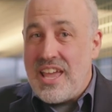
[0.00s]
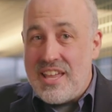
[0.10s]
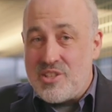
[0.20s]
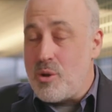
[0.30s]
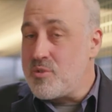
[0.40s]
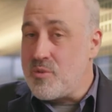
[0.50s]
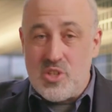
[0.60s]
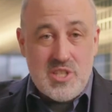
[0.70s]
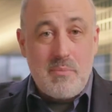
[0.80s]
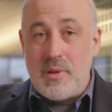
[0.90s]
in terms of
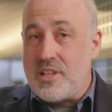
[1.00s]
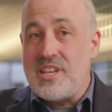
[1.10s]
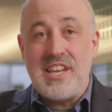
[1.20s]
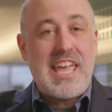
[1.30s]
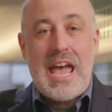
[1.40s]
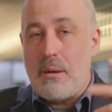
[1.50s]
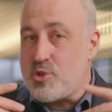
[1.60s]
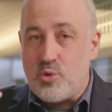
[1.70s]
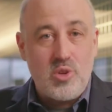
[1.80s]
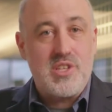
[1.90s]
just the ability to
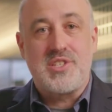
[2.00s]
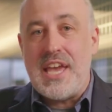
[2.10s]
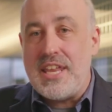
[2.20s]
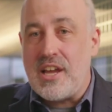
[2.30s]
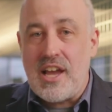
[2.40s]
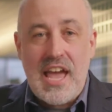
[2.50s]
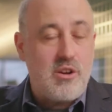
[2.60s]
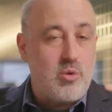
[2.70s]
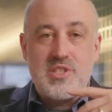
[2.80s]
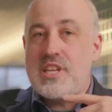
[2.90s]
capture all this data
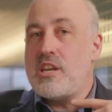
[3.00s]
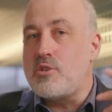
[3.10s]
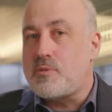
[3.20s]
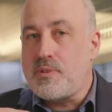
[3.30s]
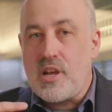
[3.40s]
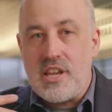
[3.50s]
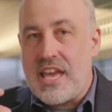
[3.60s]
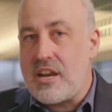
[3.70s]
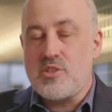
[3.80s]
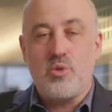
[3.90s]
and all this data is flooding
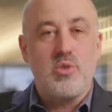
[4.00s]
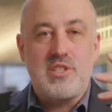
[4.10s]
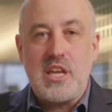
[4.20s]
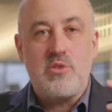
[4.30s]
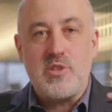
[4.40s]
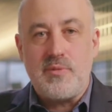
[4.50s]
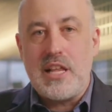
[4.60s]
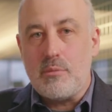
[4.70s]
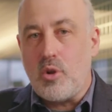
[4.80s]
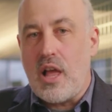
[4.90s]
at us, all this data is
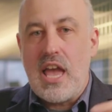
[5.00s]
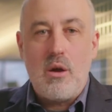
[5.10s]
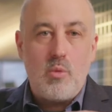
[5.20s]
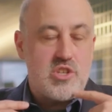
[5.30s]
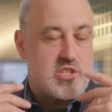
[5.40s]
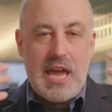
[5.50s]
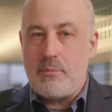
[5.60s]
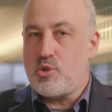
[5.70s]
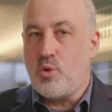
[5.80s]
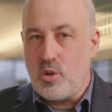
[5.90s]
available and we just
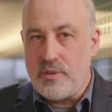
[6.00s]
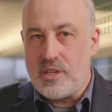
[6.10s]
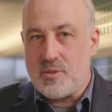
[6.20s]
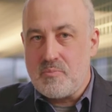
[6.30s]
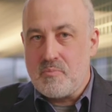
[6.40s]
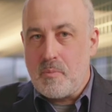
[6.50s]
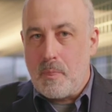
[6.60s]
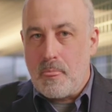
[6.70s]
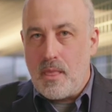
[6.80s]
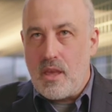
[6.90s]
capture all of it,
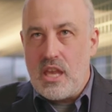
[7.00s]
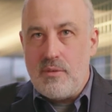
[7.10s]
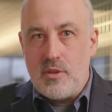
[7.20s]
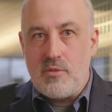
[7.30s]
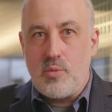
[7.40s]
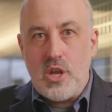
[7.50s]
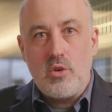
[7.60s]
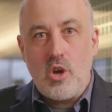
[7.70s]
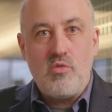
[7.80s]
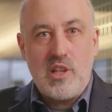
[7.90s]
even if we don't
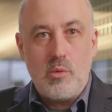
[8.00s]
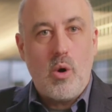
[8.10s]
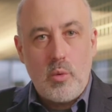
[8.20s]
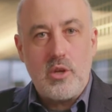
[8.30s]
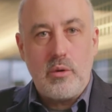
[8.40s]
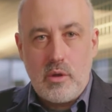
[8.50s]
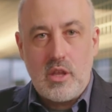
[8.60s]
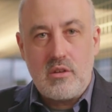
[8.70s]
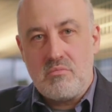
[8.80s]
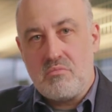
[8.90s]
know really what we're doing with
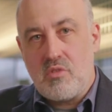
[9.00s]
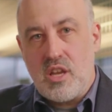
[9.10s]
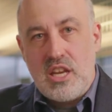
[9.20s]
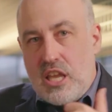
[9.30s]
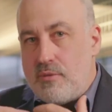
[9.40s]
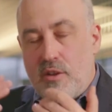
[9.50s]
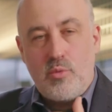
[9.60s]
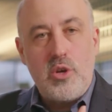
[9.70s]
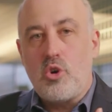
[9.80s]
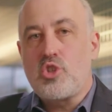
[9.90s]
it, right? Even if
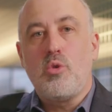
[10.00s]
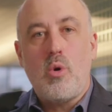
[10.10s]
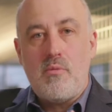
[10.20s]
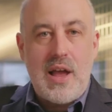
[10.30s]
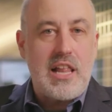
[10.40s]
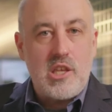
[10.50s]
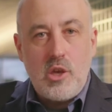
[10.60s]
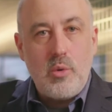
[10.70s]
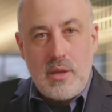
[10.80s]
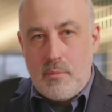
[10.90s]
we're not sure what
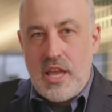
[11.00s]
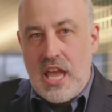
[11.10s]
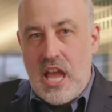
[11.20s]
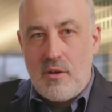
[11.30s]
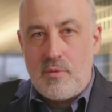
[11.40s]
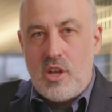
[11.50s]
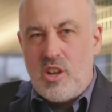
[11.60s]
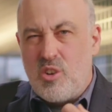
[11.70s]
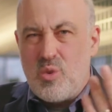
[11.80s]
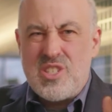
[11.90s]
value it might have
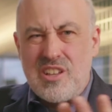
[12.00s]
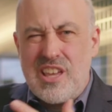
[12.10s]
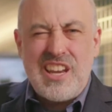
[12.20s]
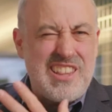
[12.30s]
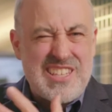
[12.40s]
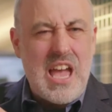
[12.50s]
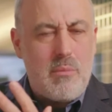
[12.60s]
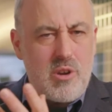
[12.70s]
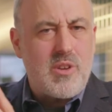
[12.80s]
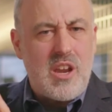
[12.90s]
we still get in this
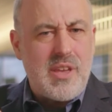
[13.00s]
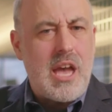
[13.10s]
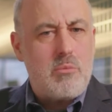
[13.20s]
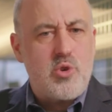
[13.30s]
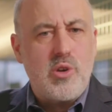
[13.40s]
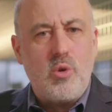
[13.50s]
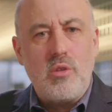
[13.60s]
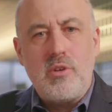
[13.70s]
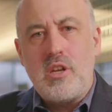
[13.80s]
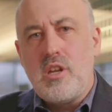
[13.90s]
habit of kind of capturing all
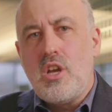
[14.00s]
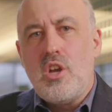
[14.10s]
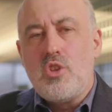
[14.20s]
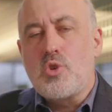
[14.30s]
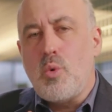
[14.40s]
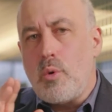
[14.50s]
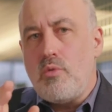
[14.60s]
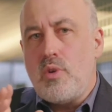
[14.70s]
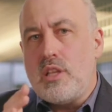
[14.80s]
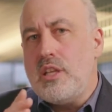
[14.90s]
of it. So what we
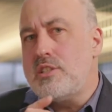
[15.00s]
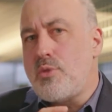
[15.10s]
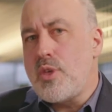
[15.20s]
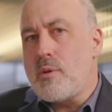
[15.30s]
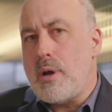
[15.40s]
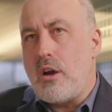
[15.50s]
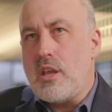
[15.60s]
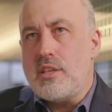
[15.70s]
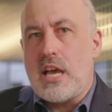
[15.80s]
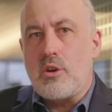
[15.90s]
really need to think about
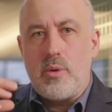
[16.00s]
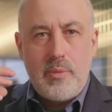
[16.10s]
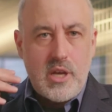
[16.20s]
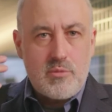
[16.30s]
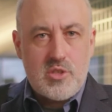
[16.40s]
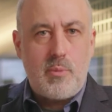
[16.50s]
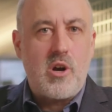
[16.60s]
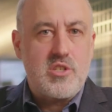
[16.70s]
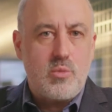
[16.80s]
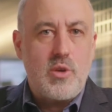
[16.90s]
is how do we become
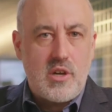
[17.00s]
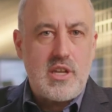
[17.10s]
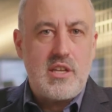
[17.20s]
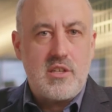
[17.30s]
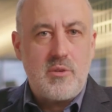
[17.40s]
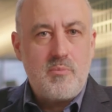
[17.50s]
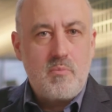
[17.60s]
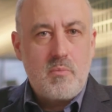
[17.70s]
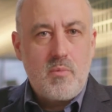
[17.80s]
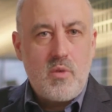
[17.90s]
smarter with our data?
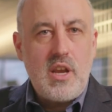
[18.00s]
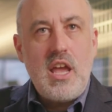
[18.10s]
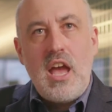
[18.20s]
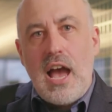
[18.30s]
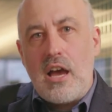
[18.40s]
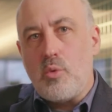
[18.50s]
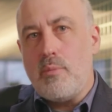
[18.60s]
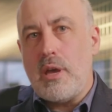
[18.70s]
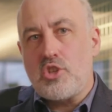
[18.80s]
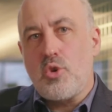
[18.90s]
Right? How do we
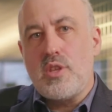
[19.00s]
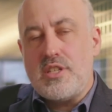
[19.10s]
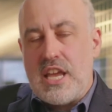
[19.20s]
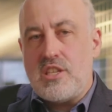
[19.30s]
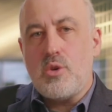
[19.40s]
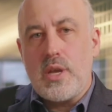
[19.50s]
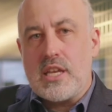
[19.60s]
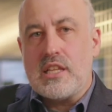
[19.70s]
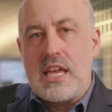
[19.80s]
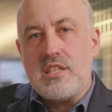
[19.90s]
make sure the data we're
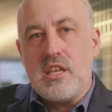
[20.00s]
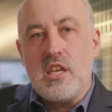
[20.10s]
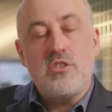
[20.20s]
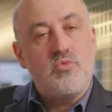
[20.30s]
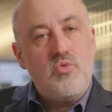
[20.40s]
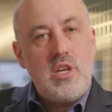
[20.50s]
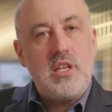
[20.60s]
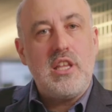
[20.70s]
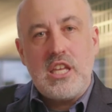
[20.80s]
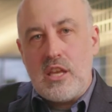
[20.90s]
collecting is
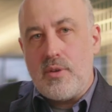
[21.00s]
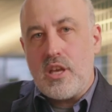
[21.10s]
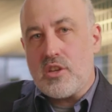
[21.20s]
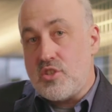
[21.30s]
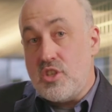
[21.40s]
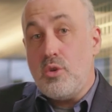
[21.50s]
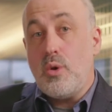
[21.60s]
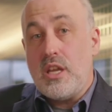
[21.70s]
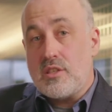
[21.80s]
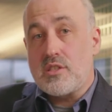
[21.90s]
really giving us new
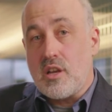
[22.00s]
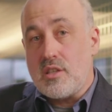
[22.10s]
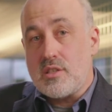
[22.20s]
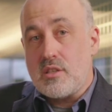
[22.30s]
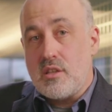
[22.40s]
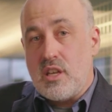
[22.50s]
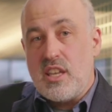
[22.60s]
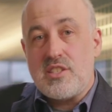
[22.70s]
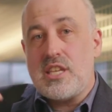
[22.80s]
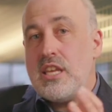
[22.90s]
insights?
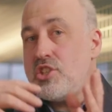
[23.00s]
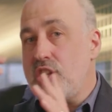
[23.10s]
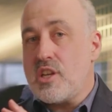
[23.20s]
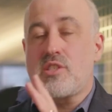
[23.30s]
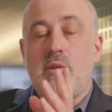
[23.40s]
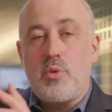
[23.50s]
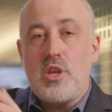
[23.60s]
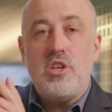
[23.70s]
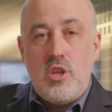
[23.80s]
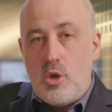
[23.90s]
It's teaching us
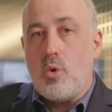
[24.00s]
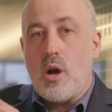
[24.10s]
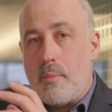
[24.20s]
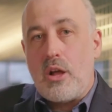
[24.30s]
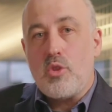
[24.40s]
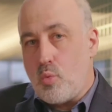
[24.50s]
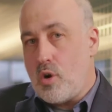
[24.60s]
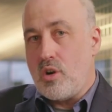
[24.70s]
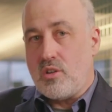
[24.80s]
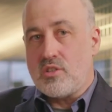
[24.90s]
something new about the
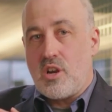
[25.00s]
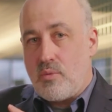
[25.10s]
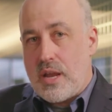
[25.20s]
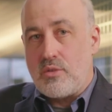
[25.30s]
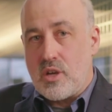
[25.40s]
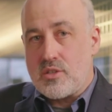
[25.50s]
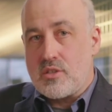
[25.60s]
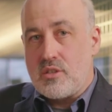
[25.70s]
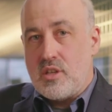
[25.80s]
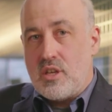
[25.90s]
world around us.